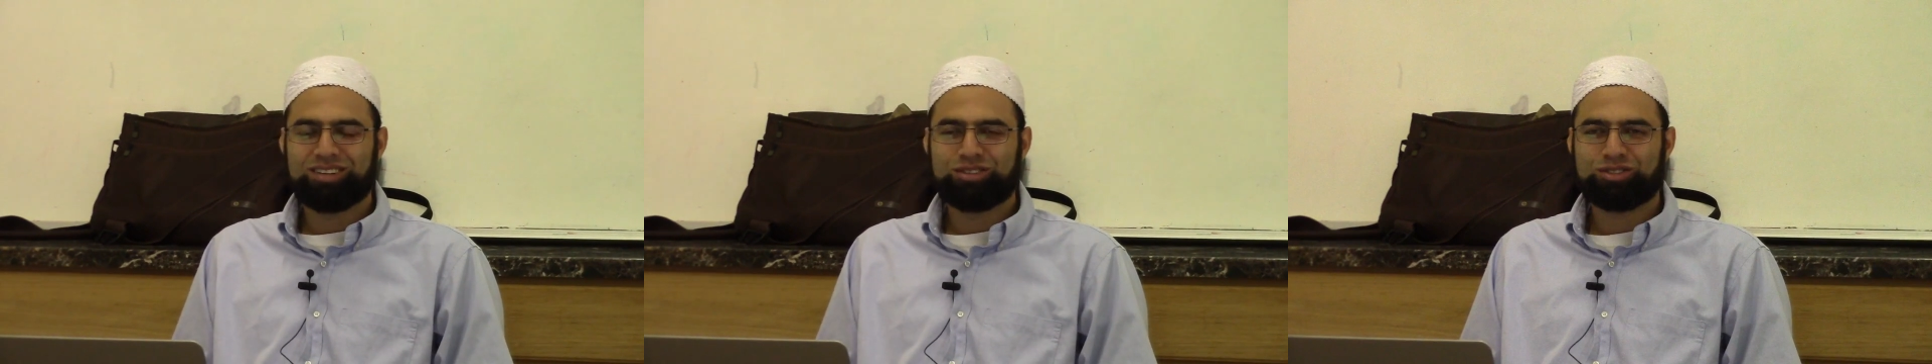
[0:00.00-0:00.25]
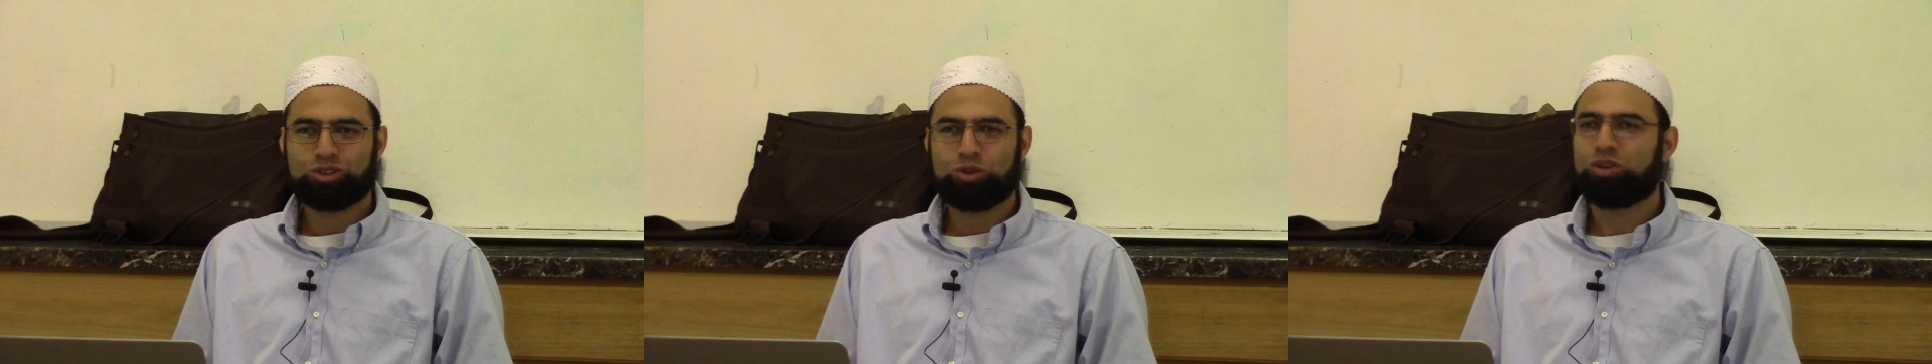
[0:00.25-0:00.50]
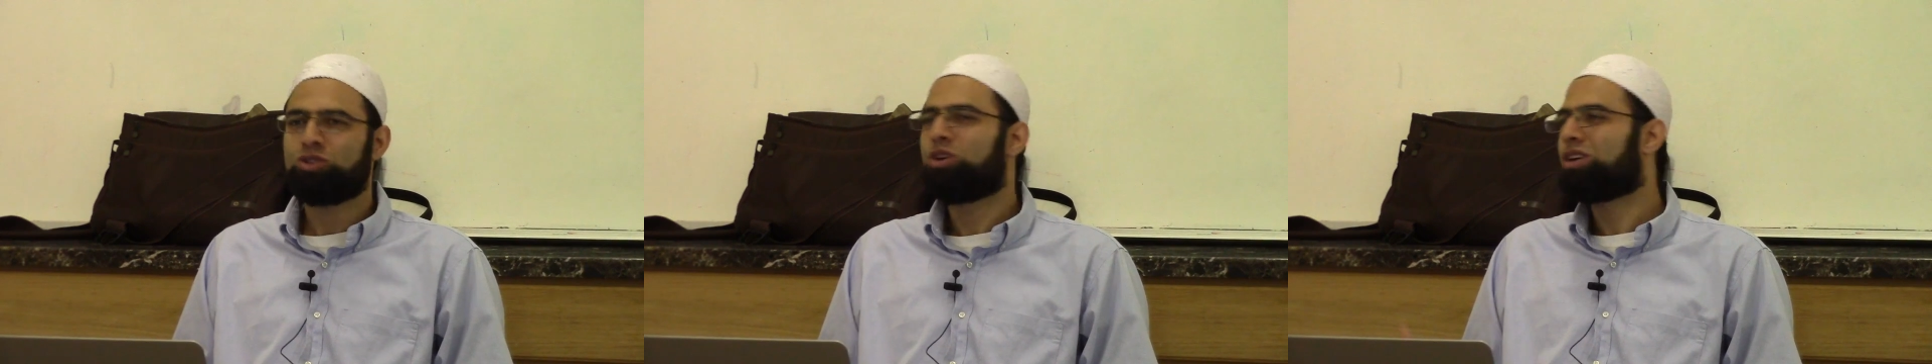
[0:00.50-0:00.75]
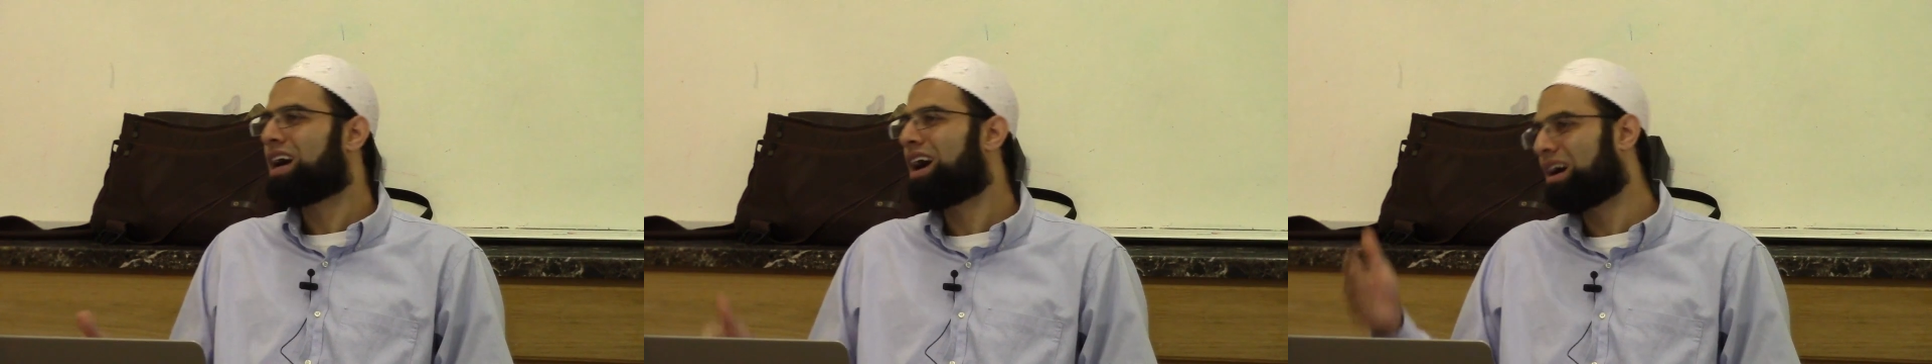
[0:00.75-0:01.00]
So we
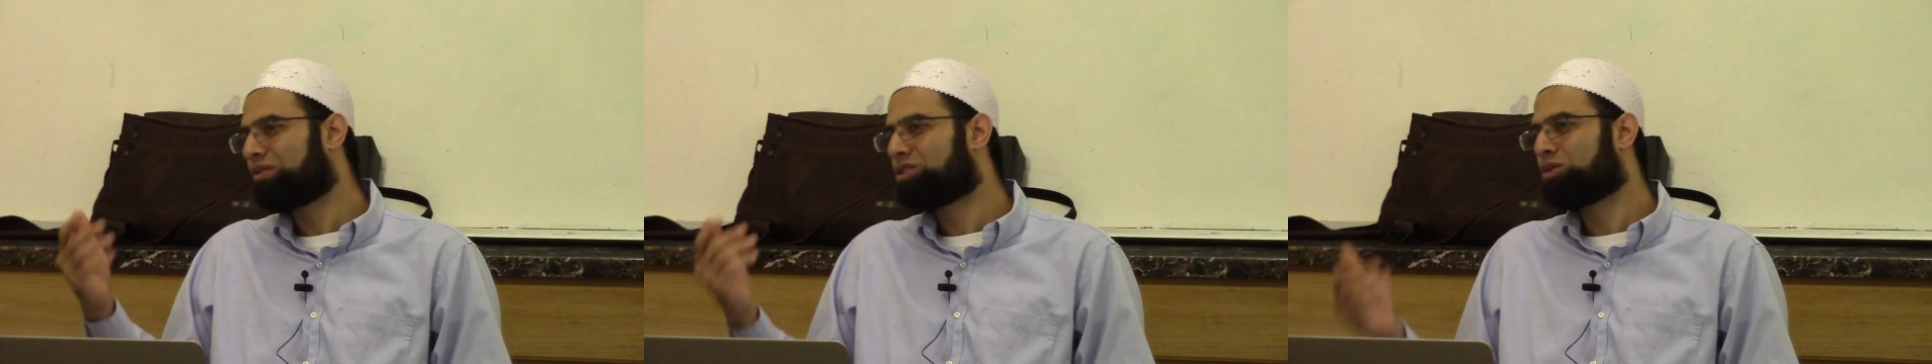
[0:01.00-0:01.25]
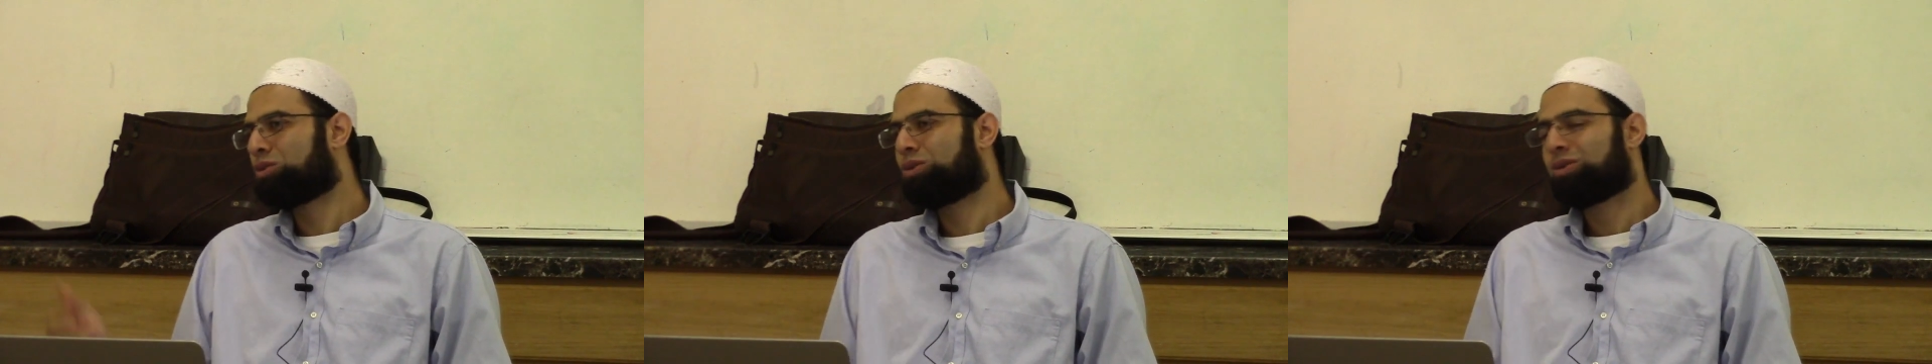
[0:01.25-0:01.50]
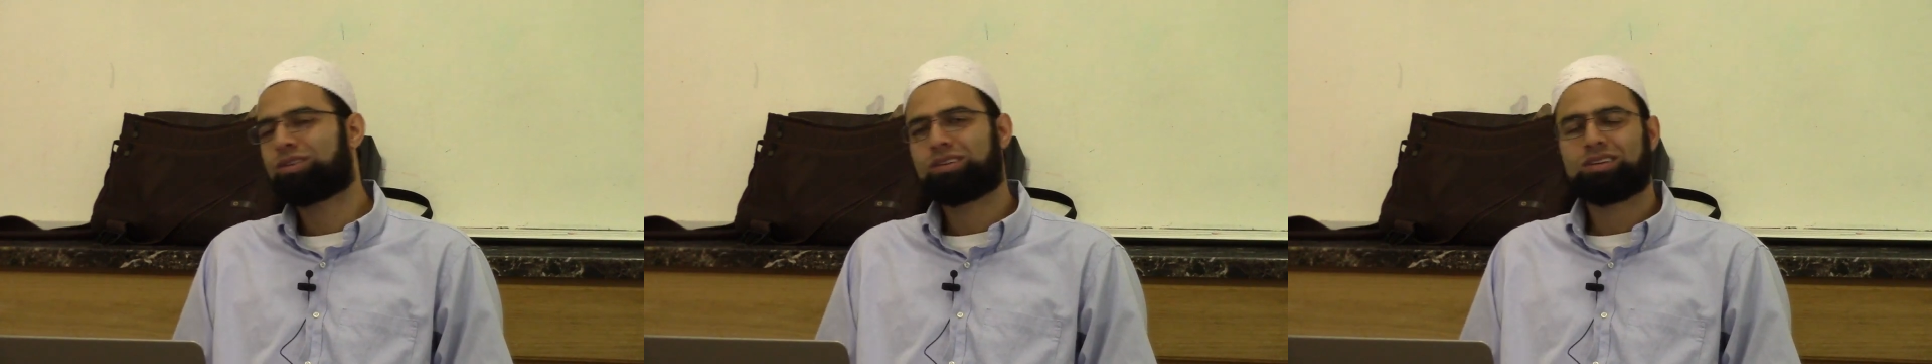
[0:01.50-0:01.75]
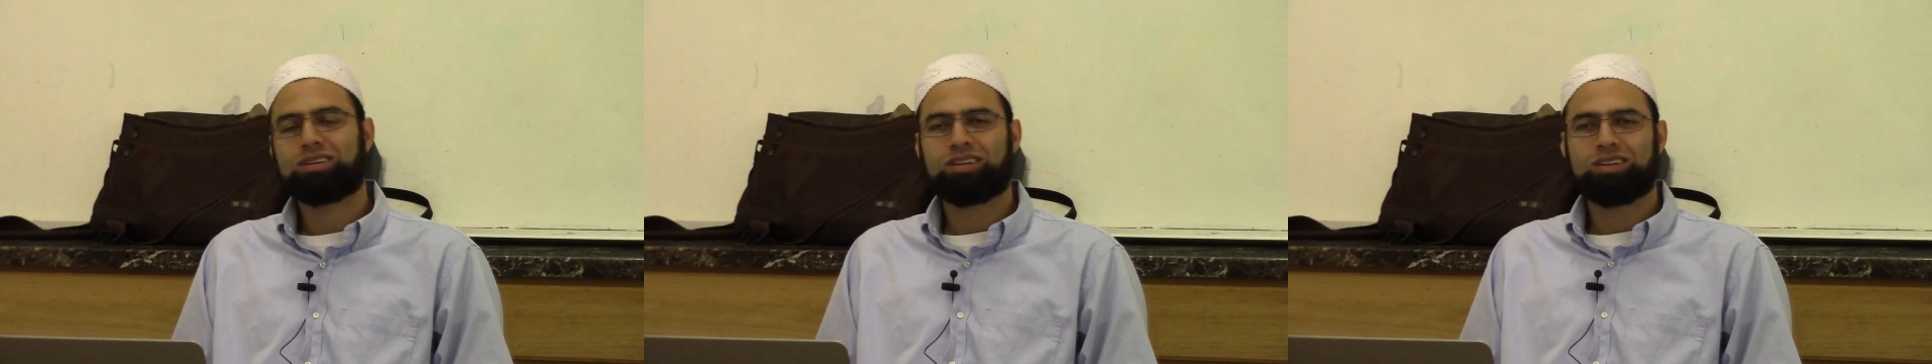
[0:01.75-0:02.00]
don't have to
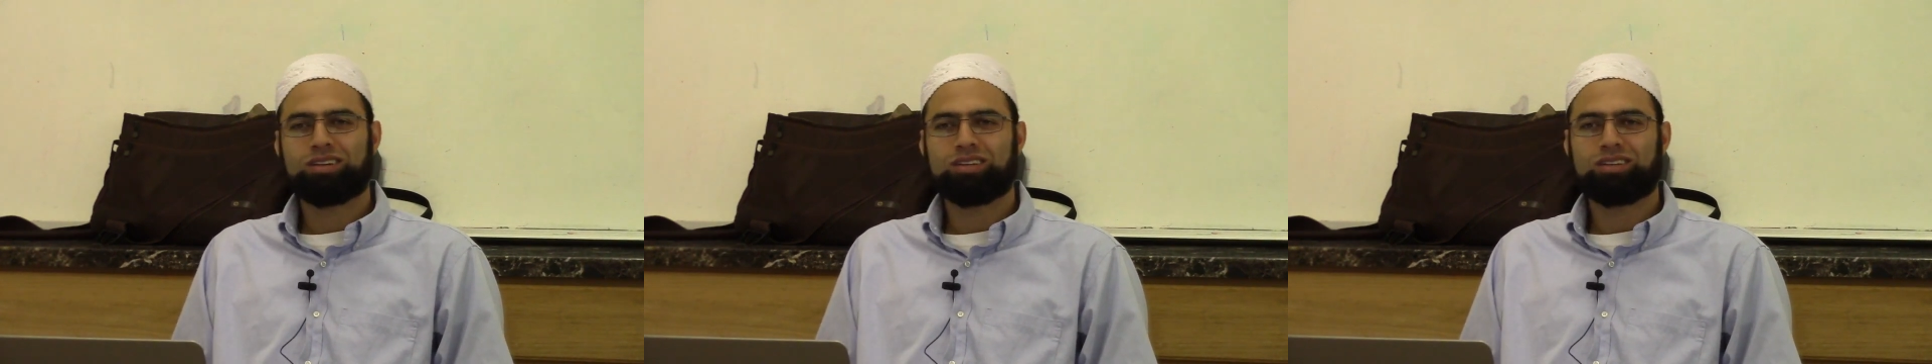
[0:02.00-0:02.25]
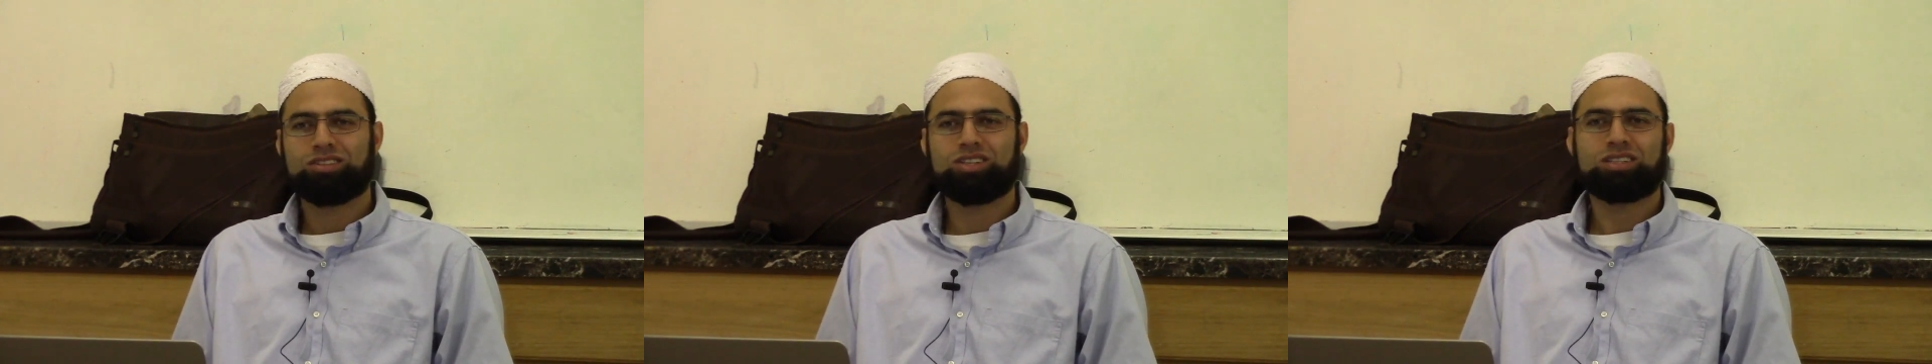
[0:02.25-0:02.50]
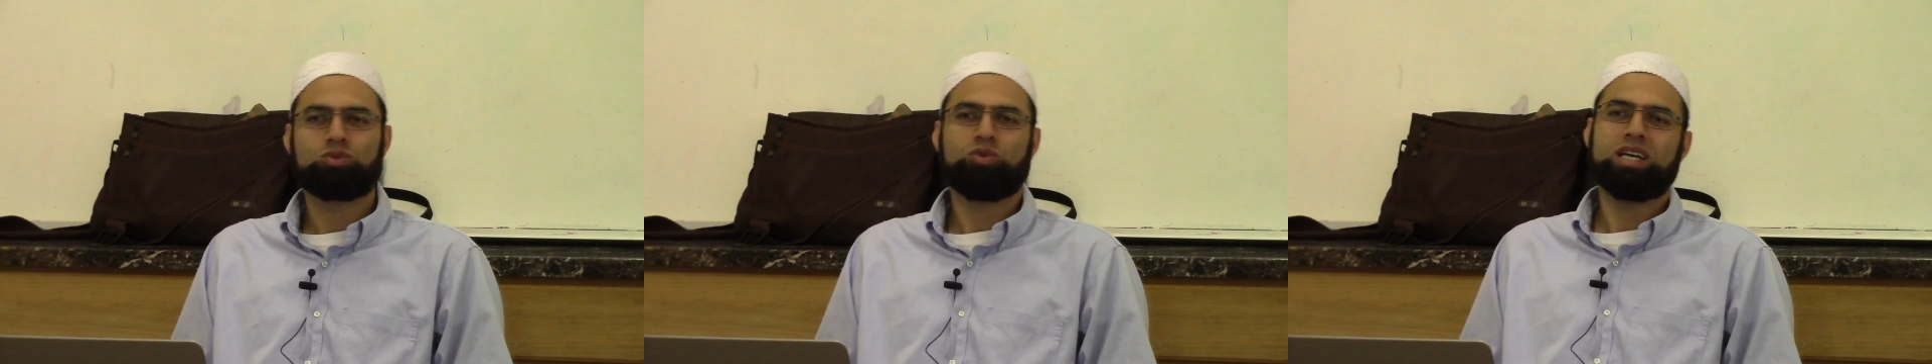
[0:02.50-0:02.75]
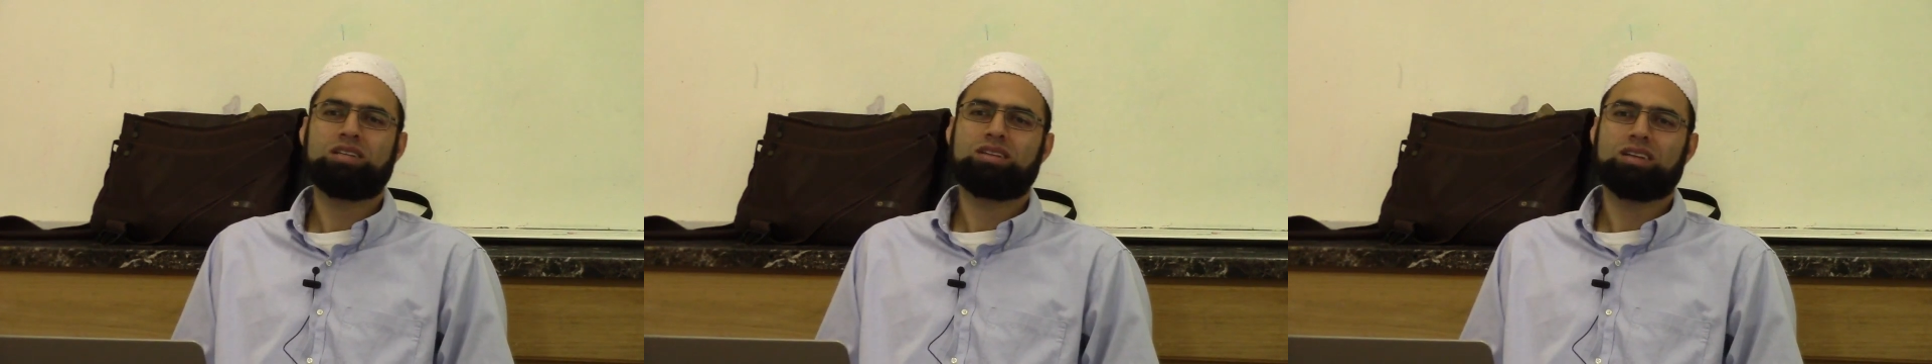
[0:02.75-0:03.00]
just
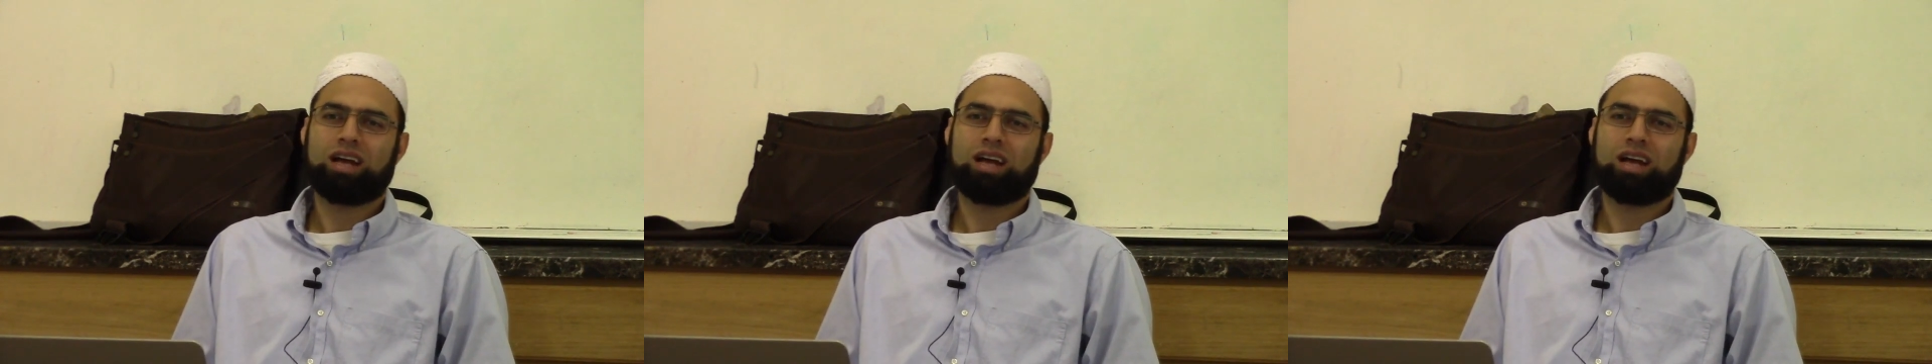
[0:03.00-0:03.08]
wait